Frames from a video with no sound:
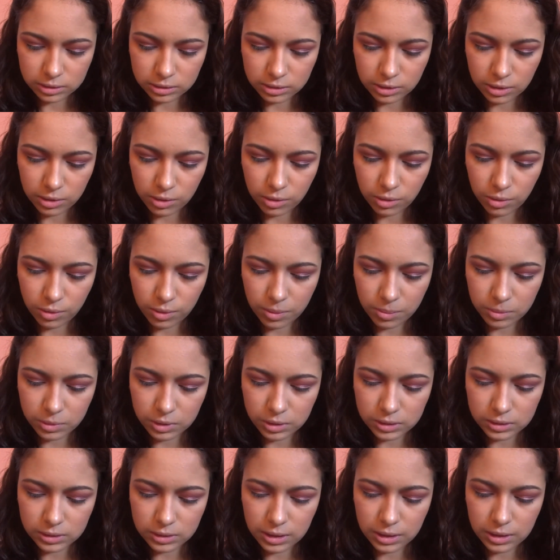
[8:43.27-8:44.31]
So I'm
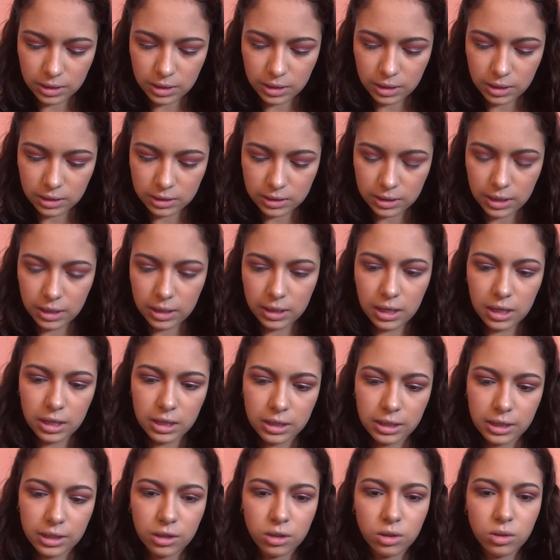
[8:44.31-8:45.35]
just gonna take a
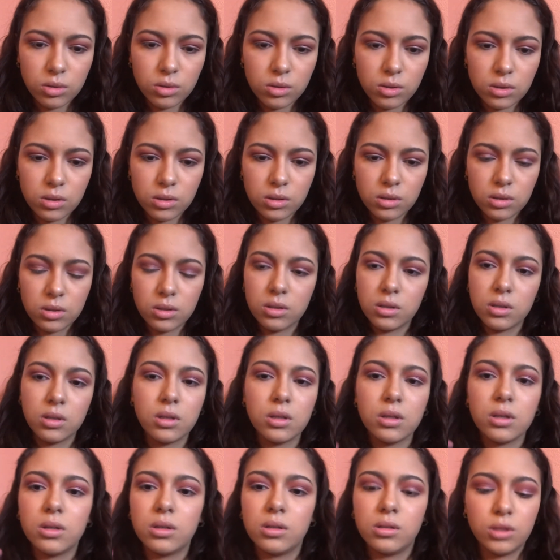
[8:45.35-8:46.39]
little,
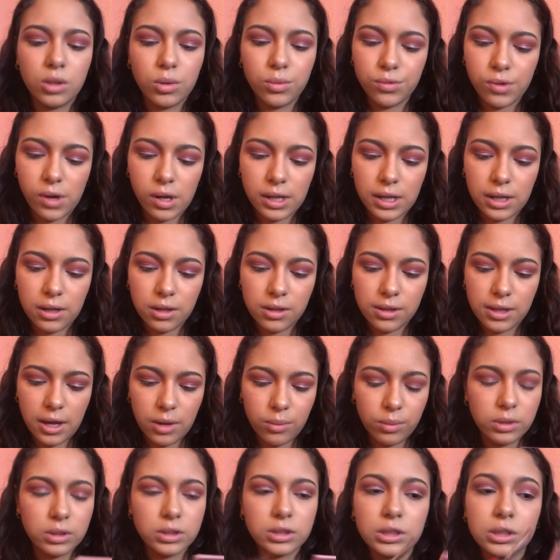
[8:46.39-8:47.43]
no fallout on that
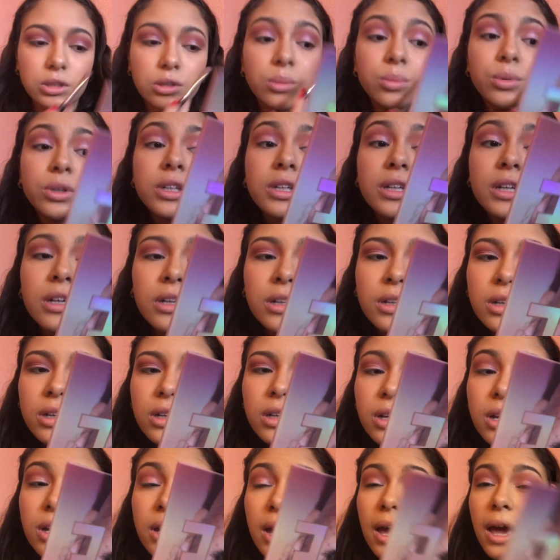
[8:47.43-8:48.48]
one too, pretty good.
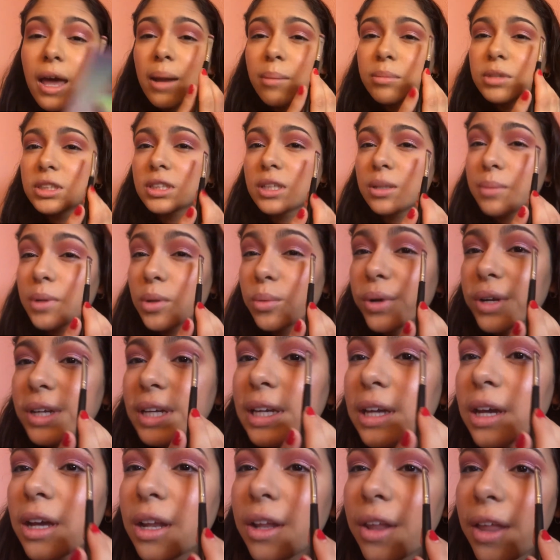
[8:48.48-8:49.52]
And I'm just gonna be
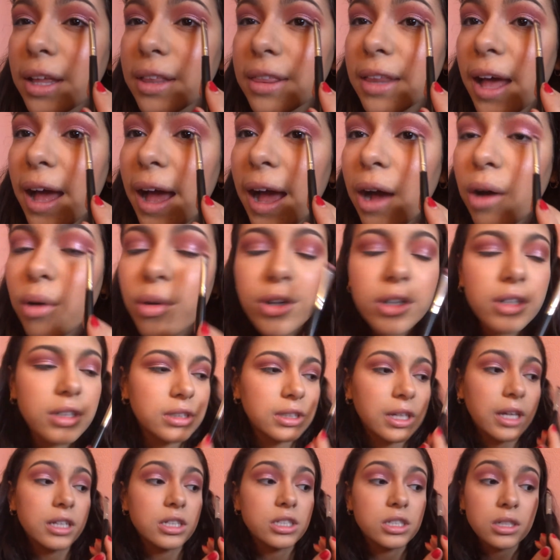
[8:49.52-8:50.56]
working on like the outer
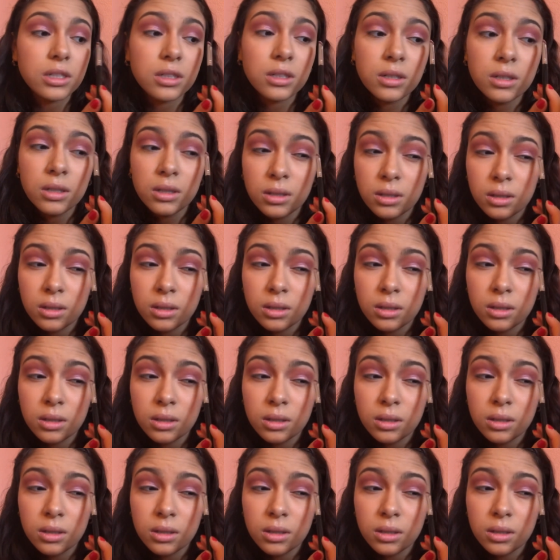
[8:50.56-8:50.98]
section.